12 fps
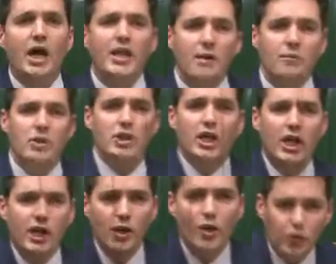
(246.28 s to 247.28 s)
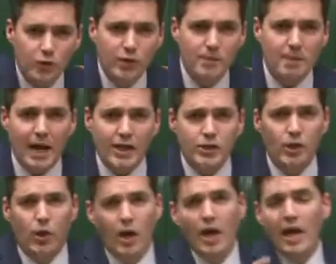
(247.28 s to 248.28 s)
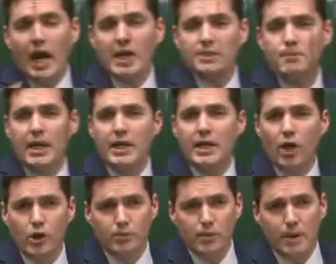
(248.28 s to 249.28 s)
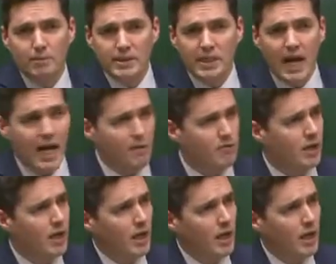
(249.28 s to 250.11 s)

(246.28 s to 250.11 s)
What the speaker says: and then return through the back door, as many honourable members have.